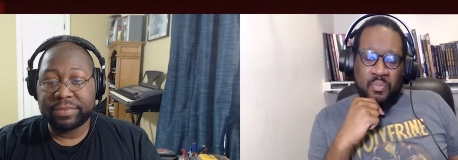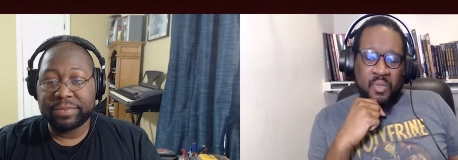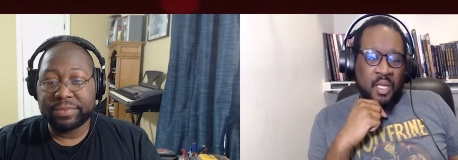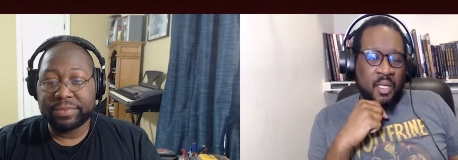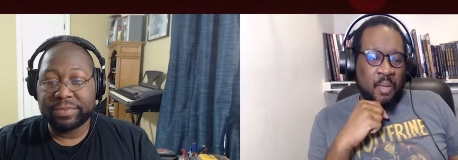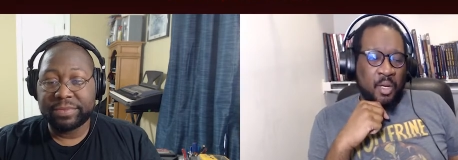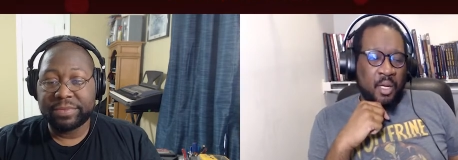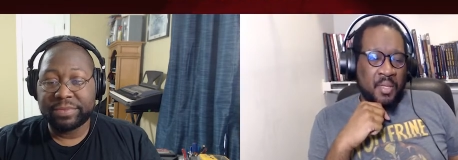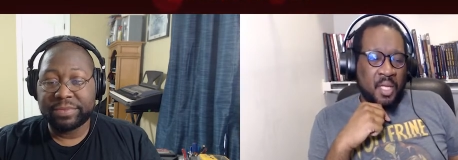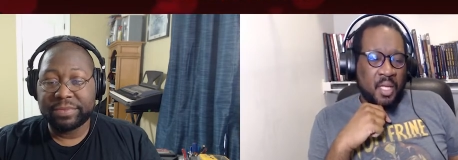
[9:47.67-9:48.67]
Speaker 1: And they bring
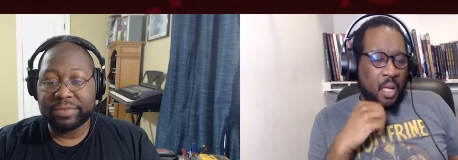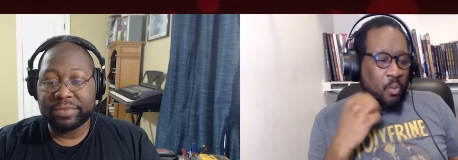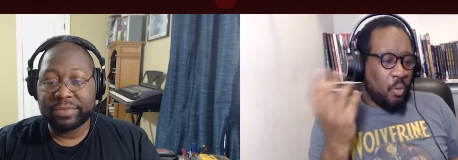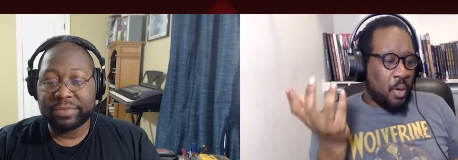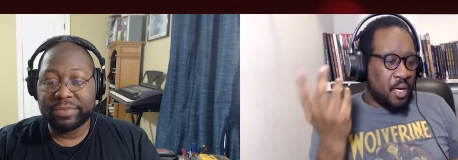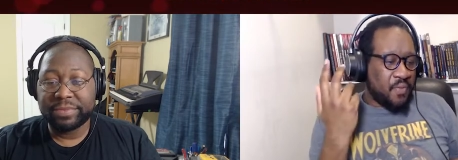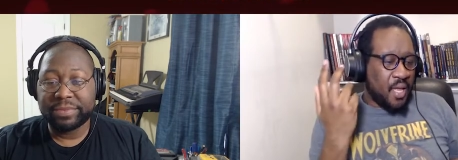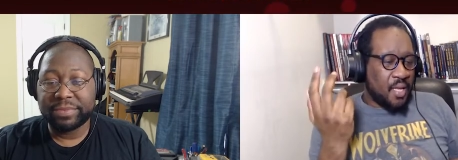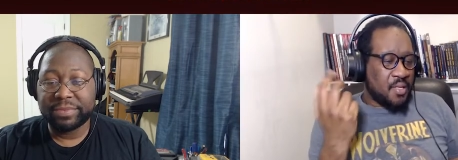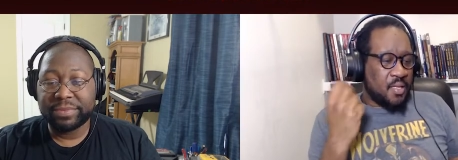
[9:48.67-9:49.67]
up the thing like, well, what if they
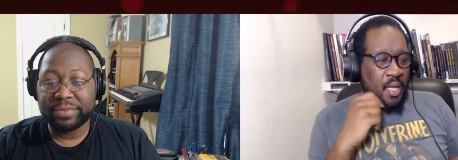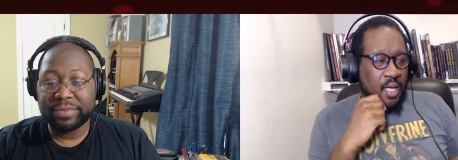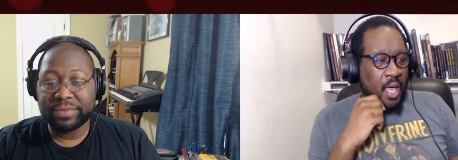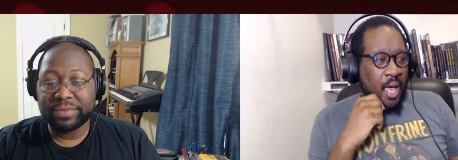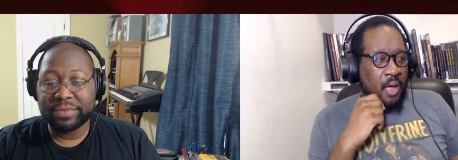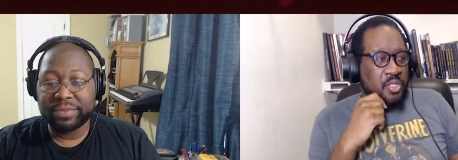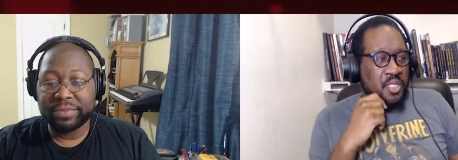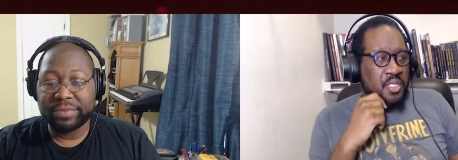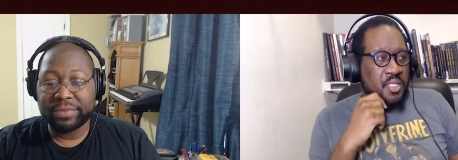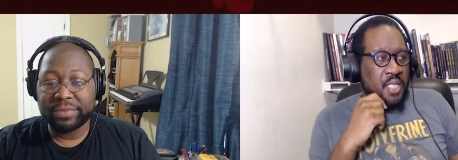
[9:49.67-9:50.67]
get sick? Yeah, I'll
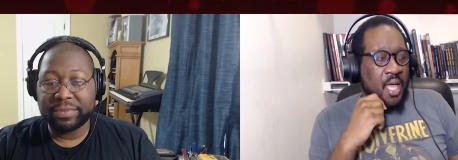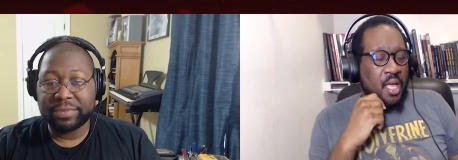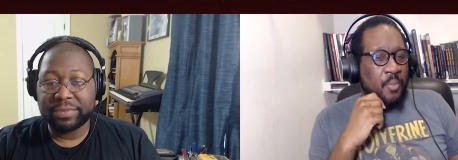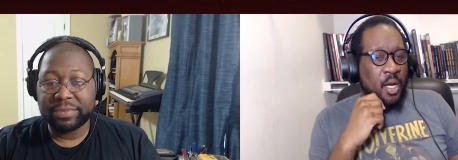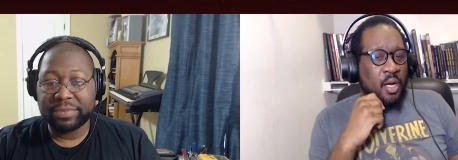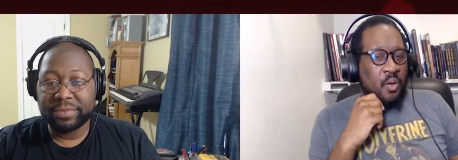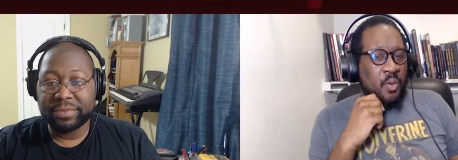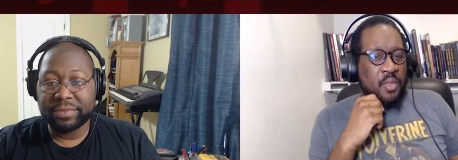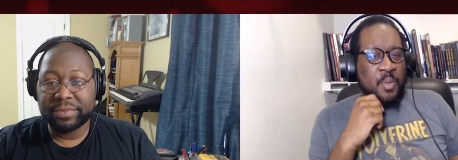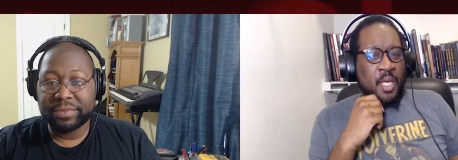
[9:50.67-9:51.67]
just take America
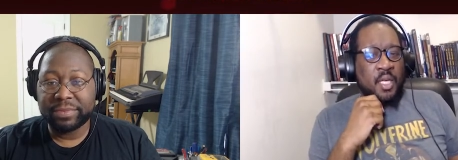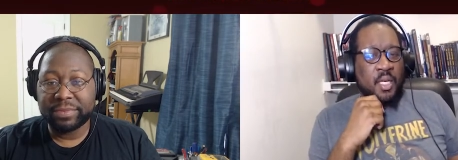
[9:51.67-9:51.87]
with me.